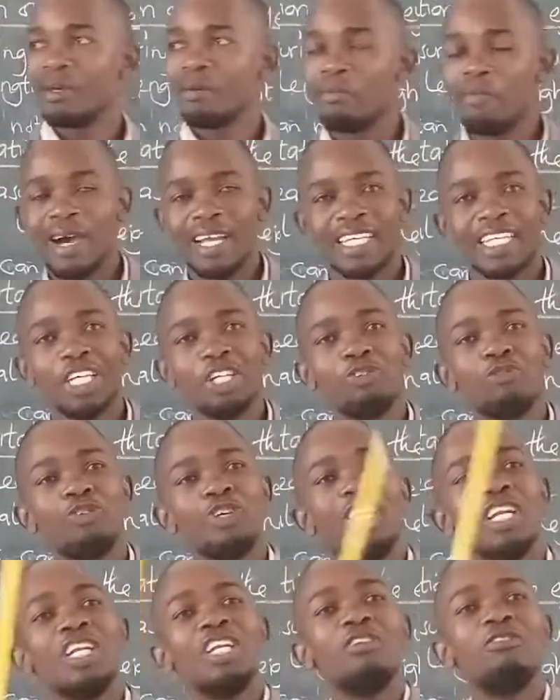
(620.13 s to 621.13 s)
but it
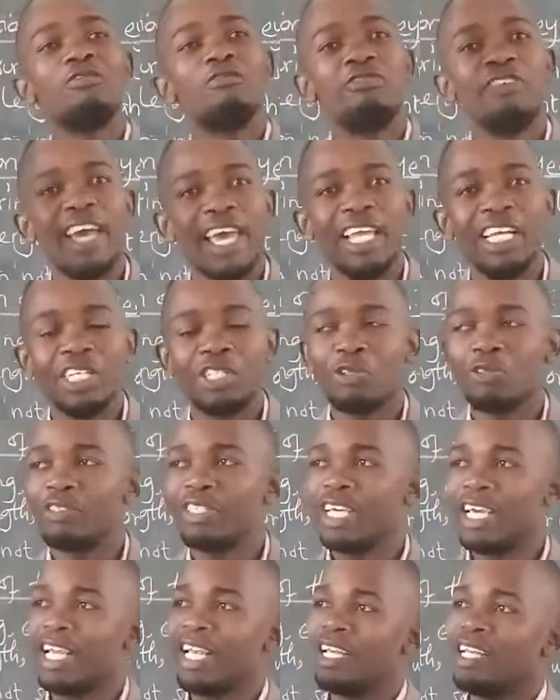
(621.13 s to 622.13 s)
will fail to
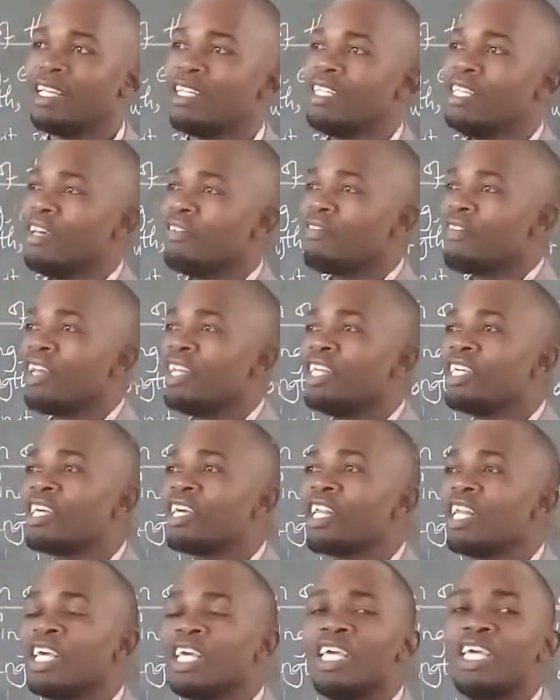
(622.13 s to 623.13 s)
tell the
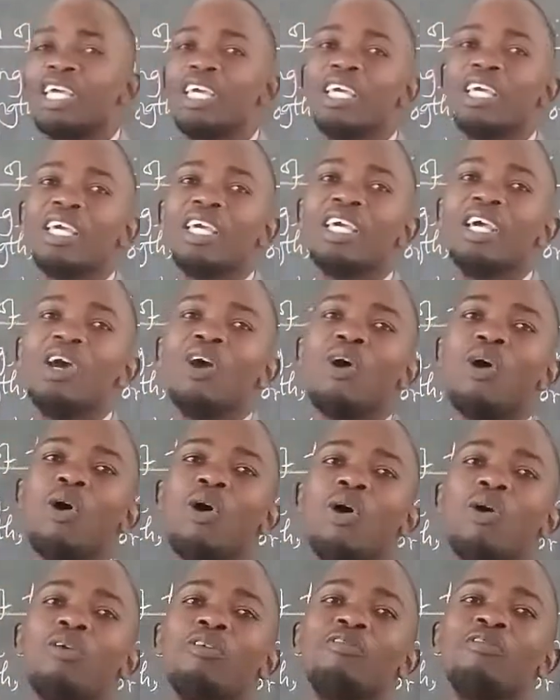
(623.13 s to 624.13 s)
degree
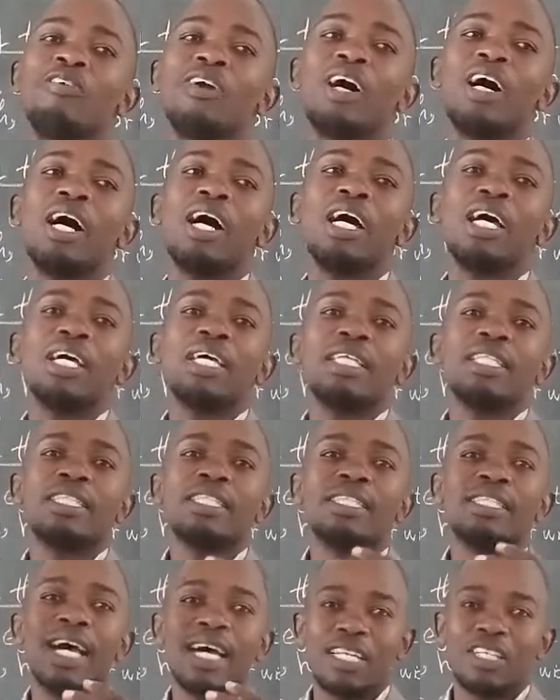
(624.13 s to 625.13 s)
of
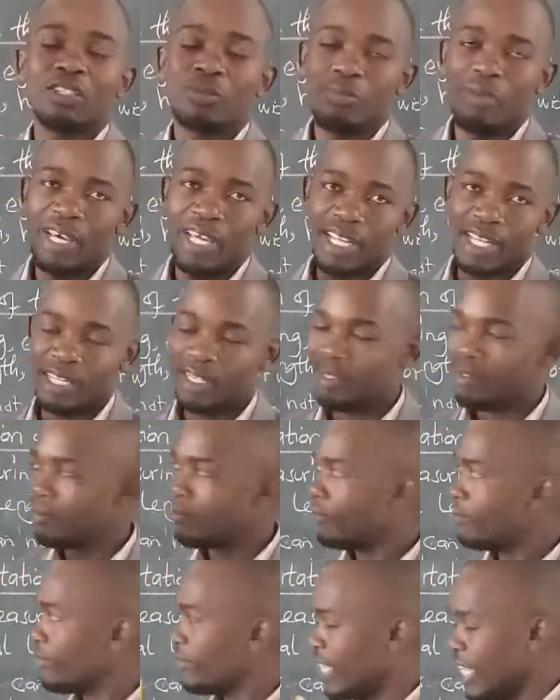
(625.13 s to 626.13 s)
that smell.
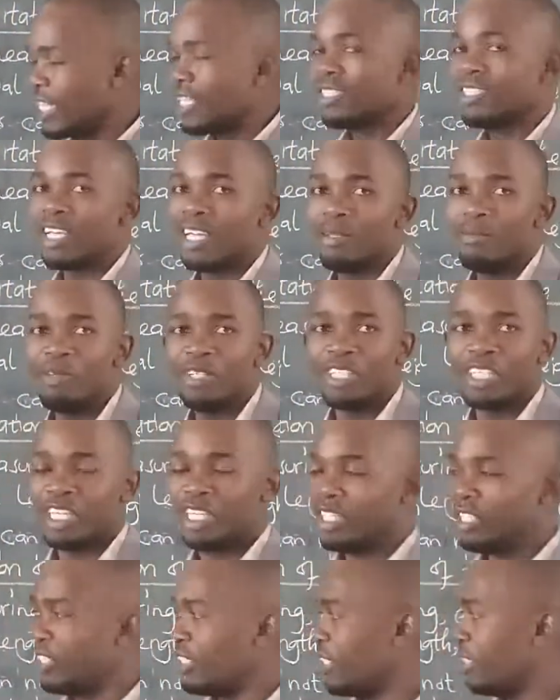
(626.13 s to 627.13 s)
That is a
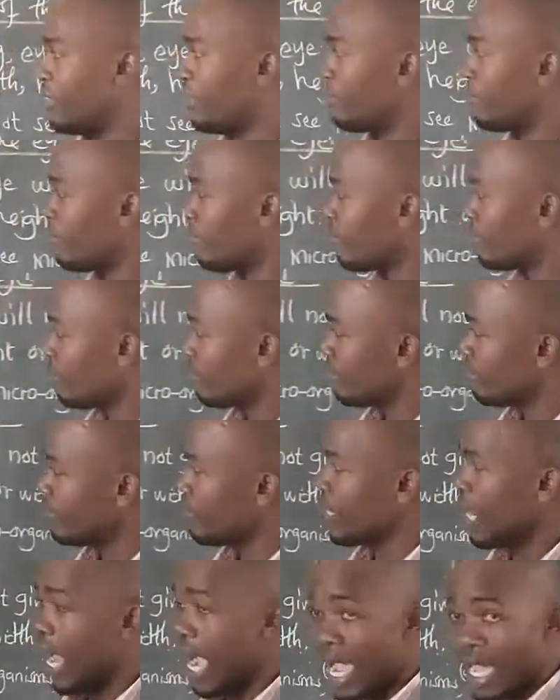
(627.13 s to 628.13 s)
limitation.
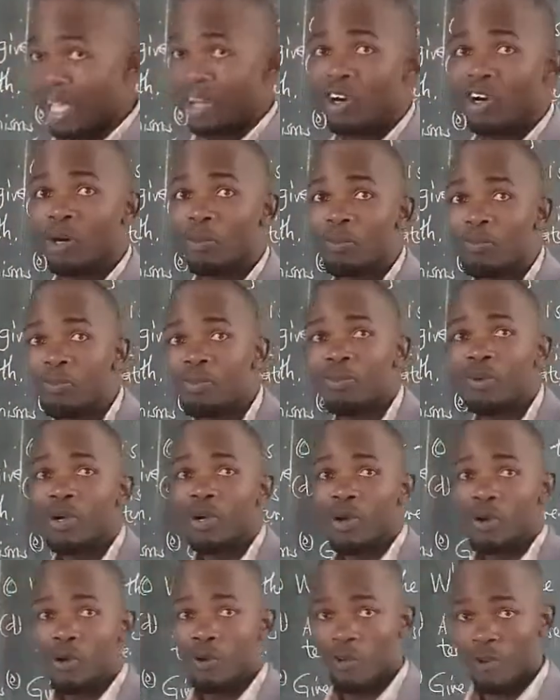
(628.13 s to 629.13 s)
I hope
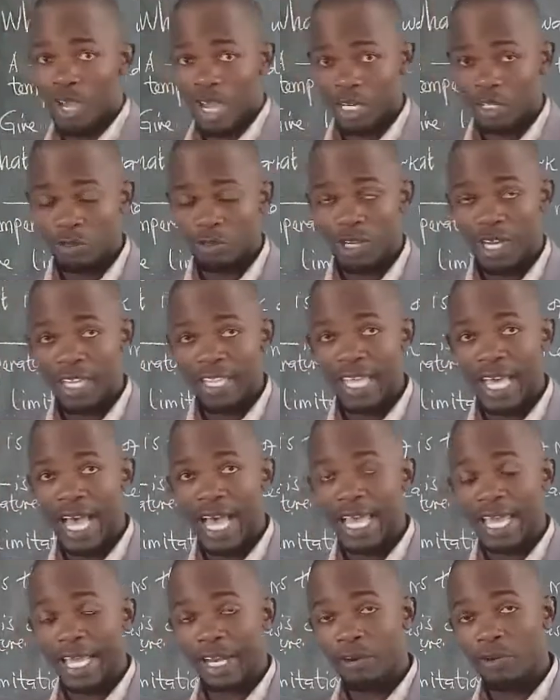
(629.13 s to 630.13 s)
we are
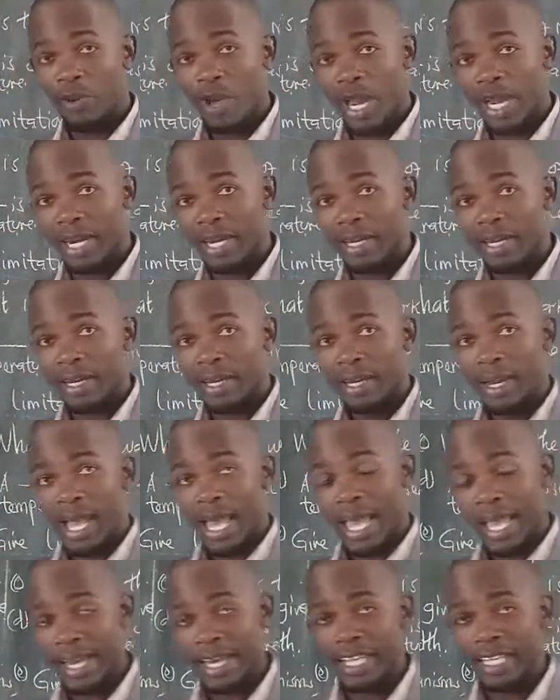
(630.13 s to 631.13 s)
together and we are
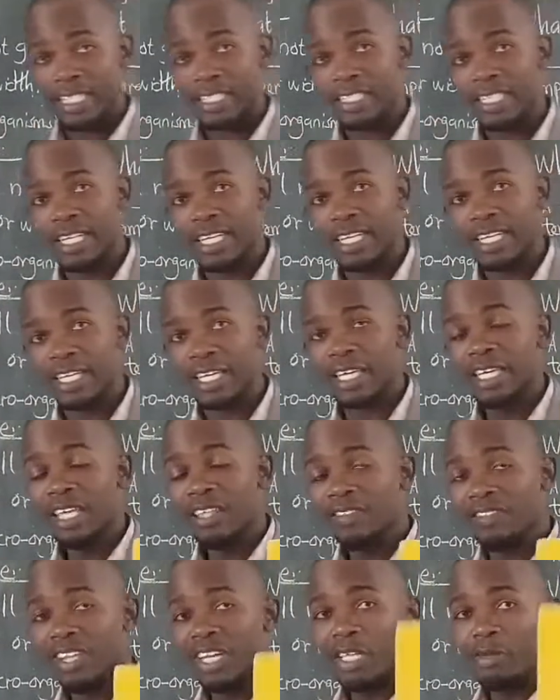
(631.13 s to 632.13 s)

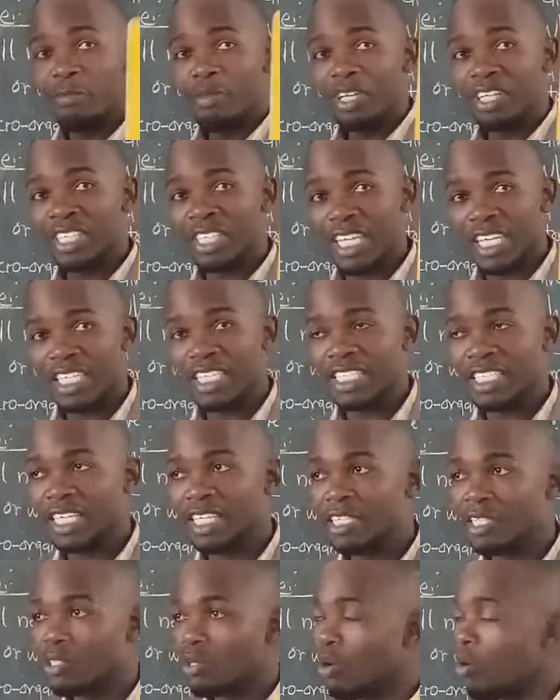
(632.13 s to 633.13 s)
understanding the
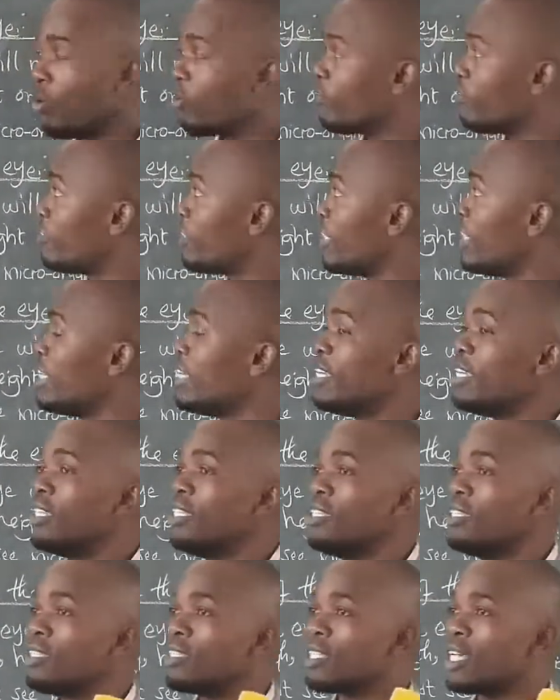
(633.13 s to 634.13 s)
limitations of
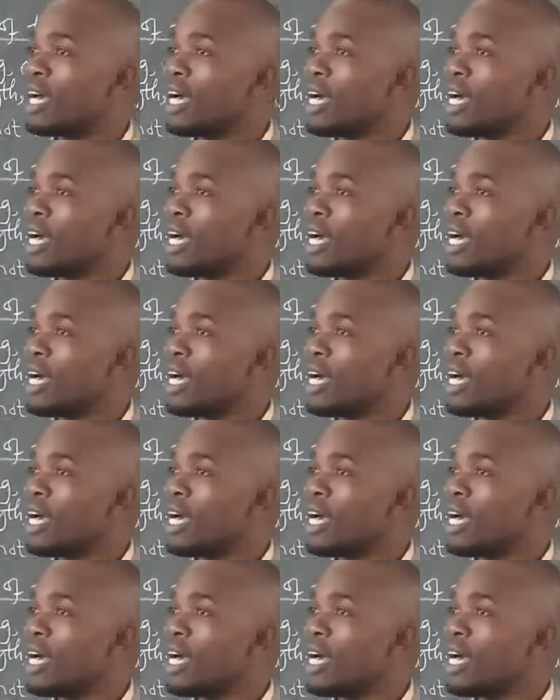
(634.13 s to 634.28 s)
these